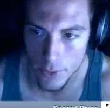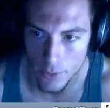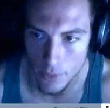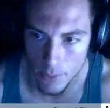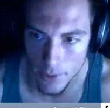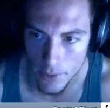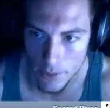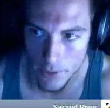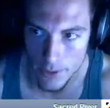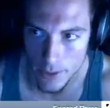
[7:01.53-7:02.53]
damage every time
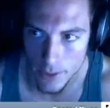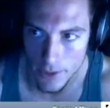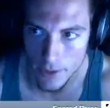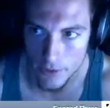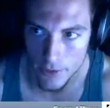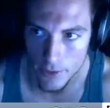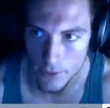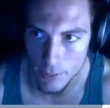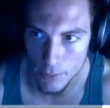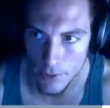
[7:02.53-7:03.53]
it hits, it's a pretty
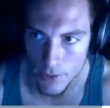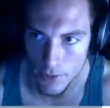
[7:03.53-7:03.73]
decent